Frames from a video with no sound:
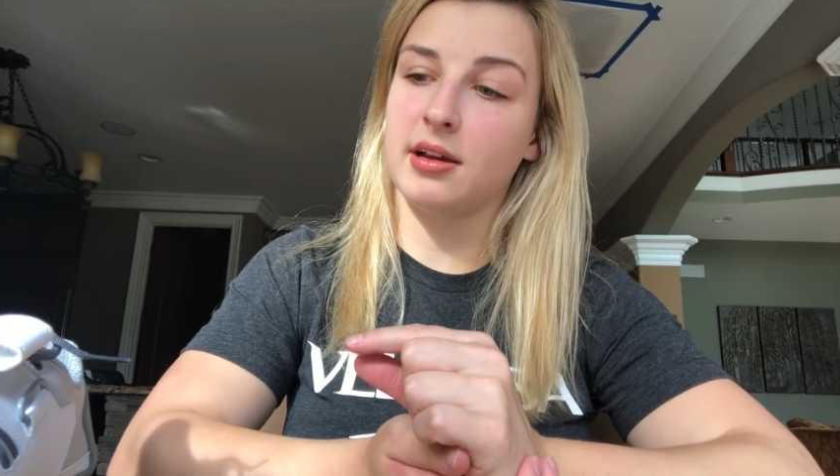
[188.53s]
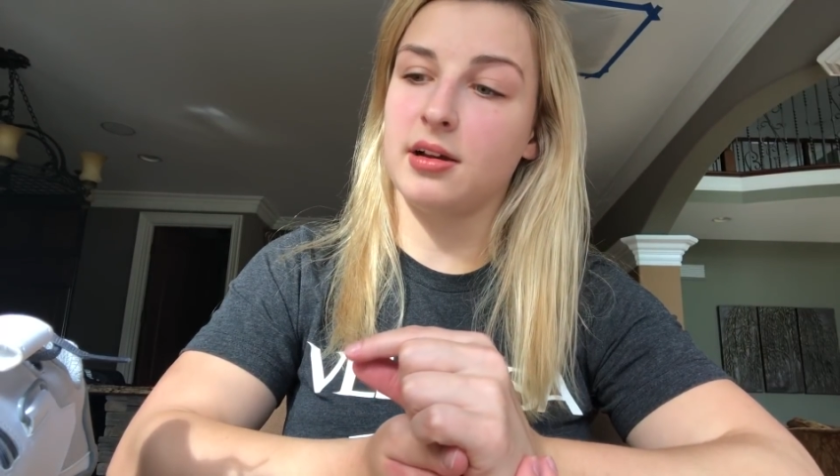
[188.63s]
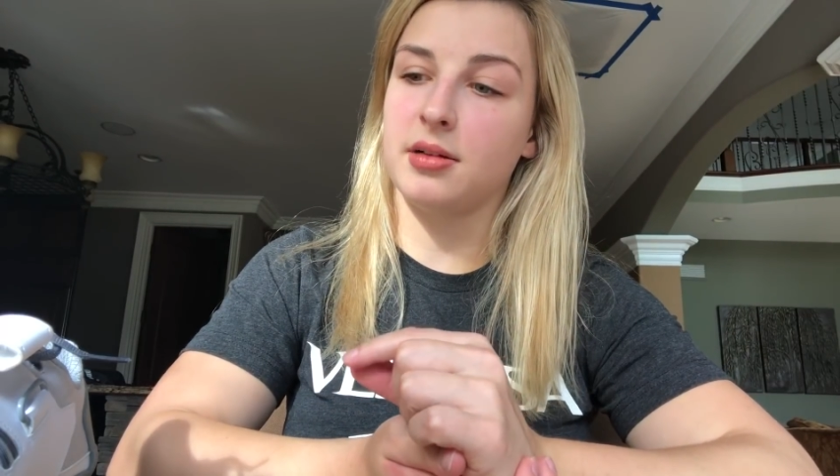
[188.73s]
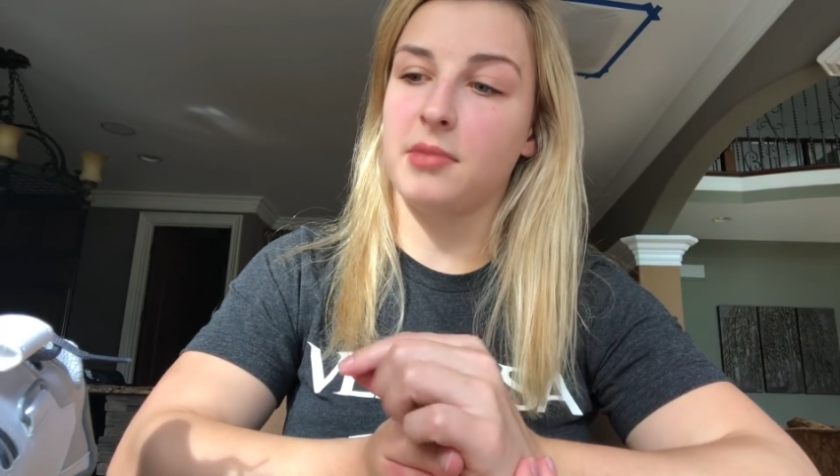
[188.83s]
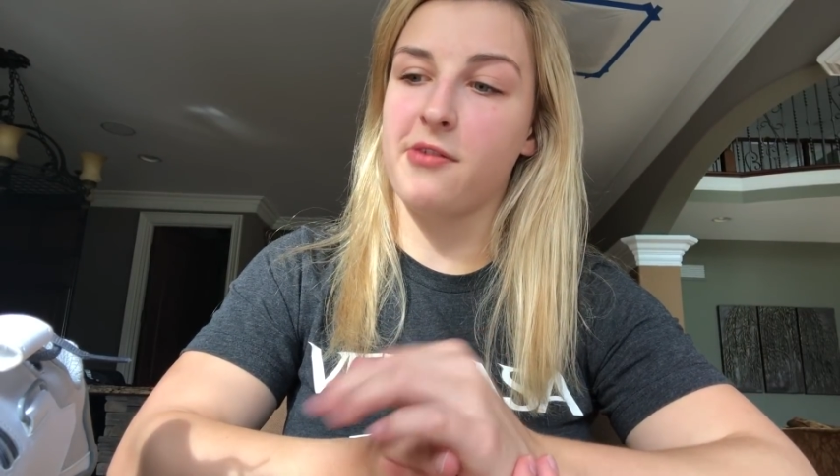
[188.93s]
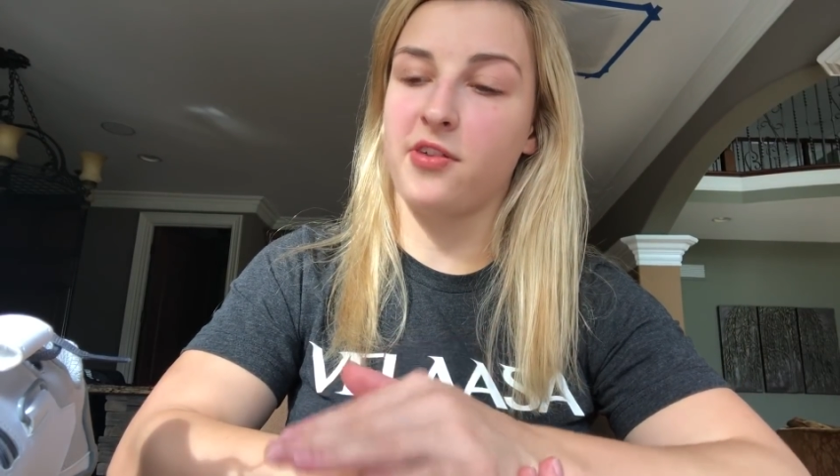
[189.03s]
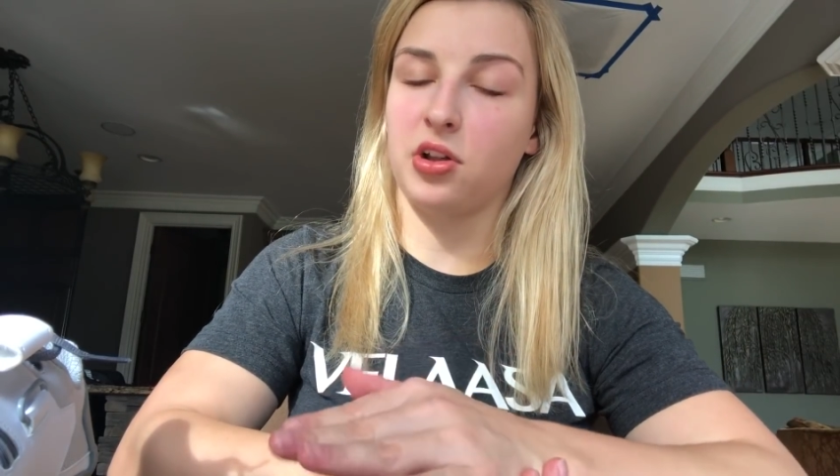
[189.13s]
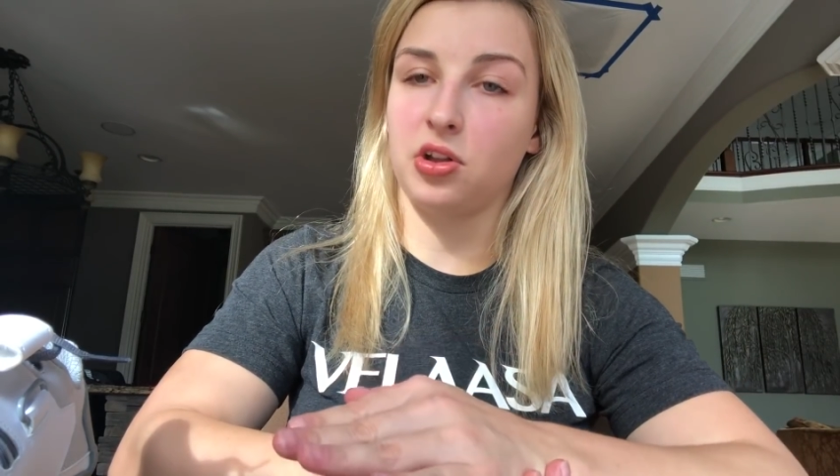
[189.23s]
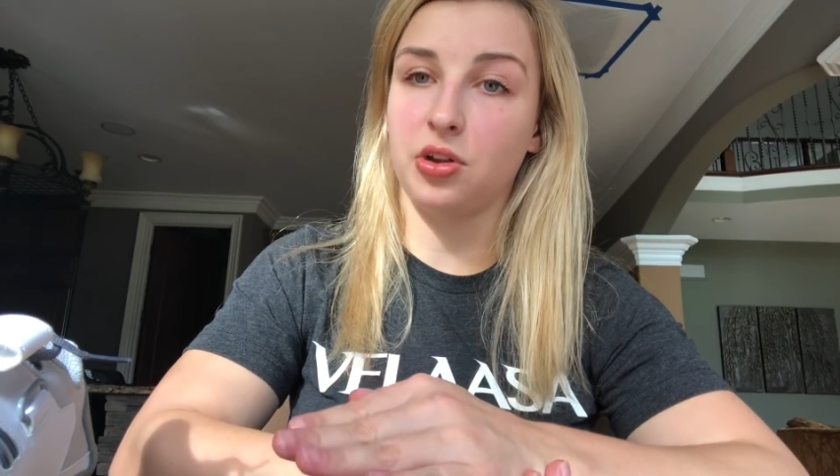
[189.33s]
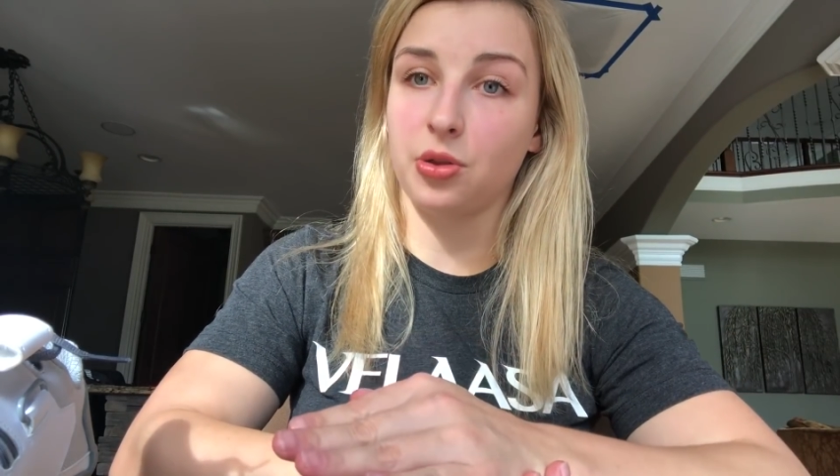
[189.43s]
I
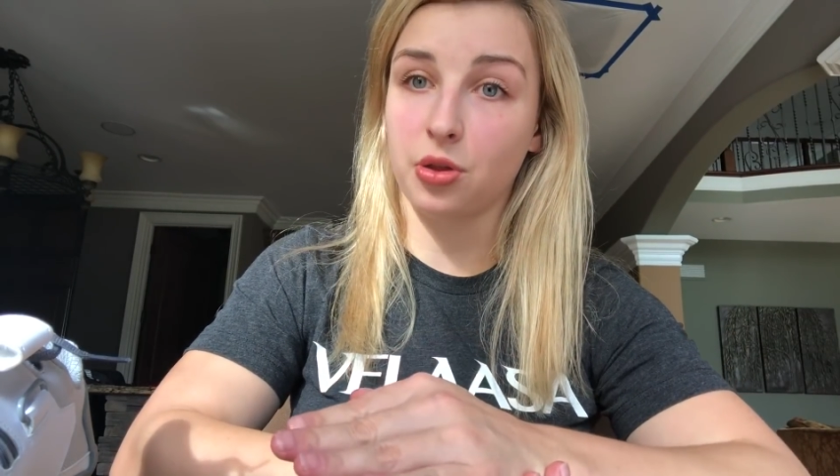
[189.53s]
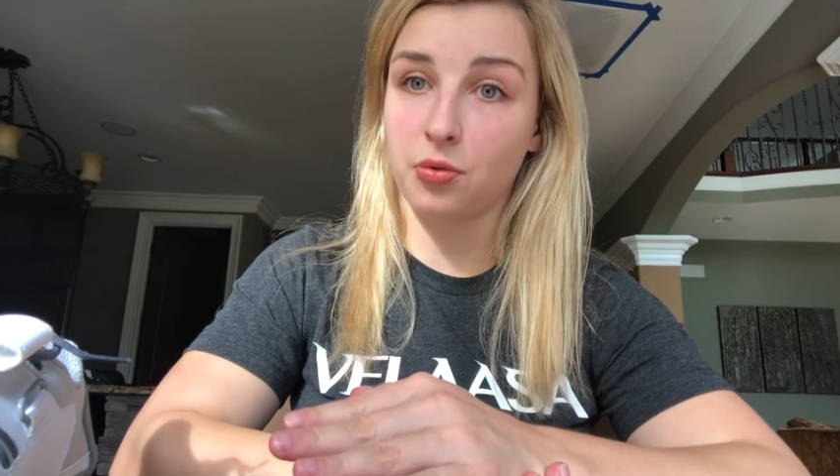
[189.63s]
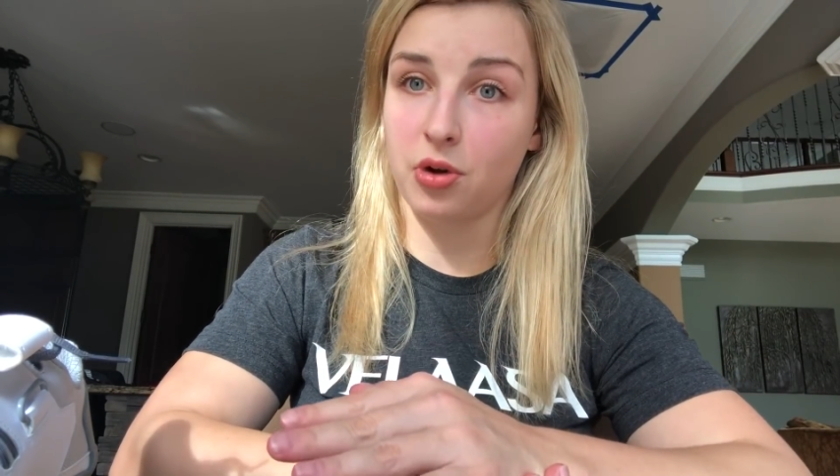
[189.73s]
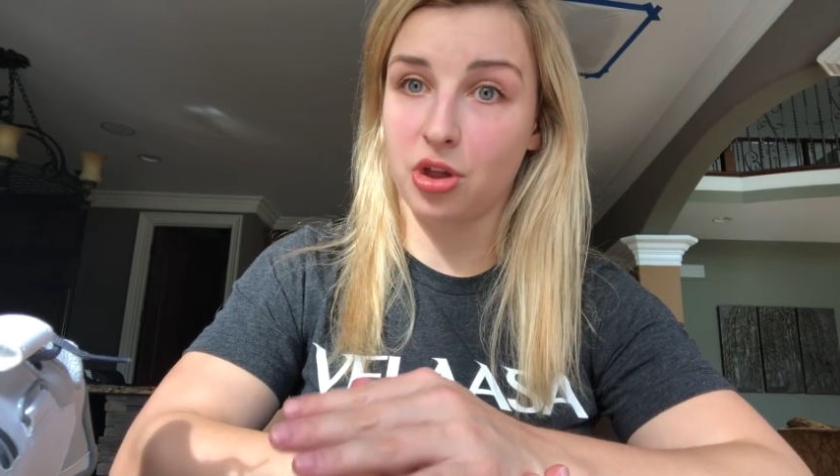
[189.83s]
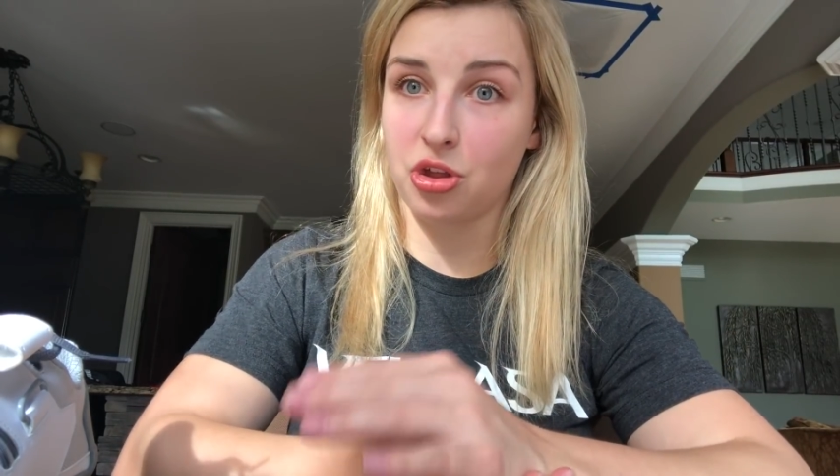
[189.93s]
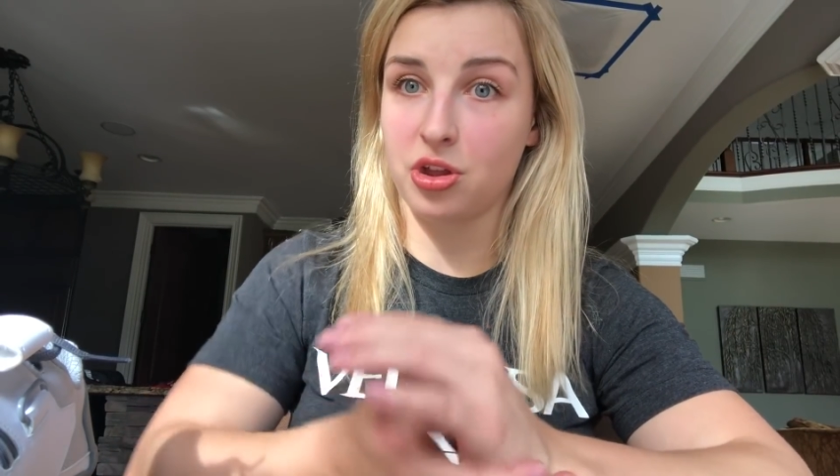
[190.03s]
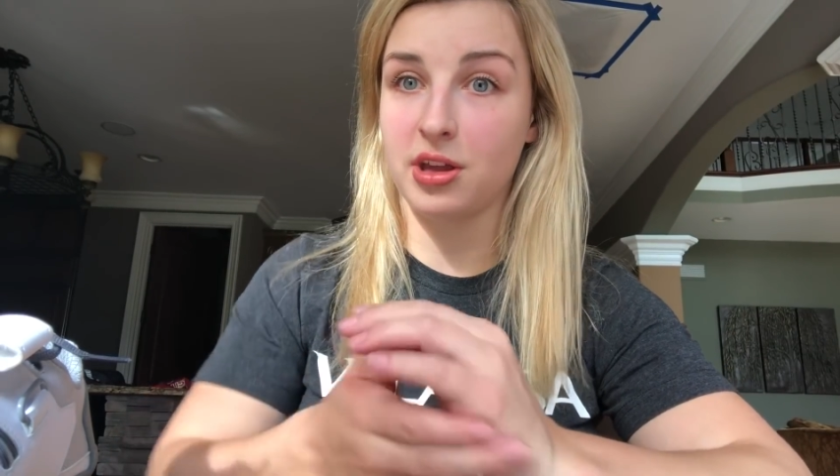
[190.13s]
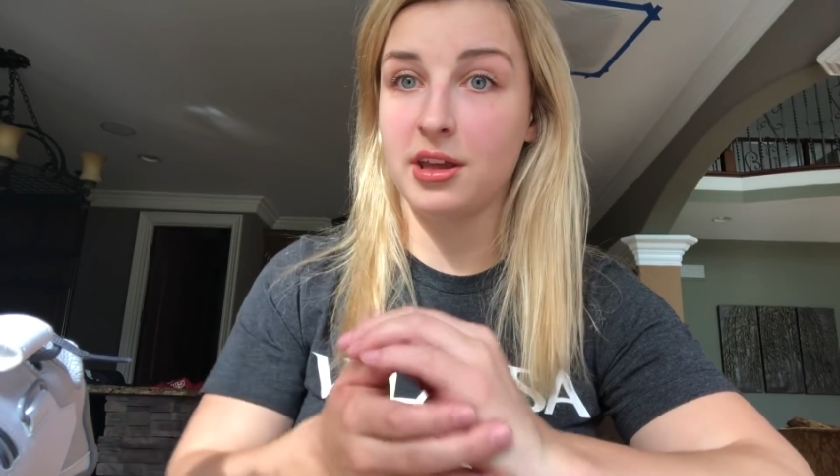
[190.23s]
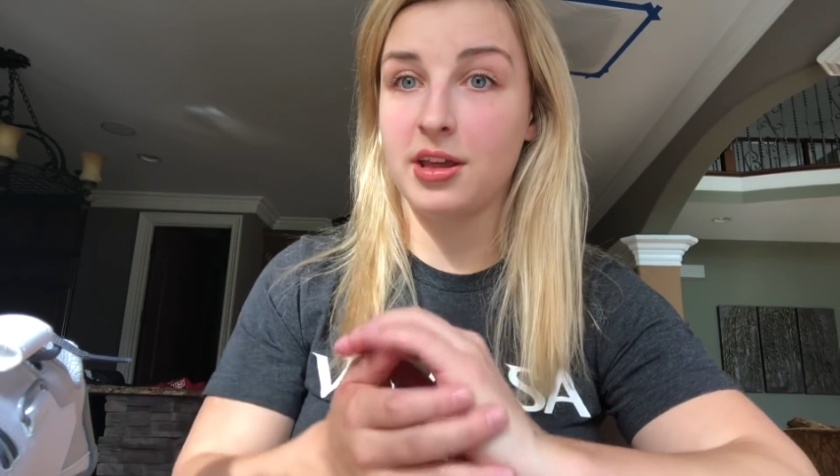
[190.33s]
felt a little squished.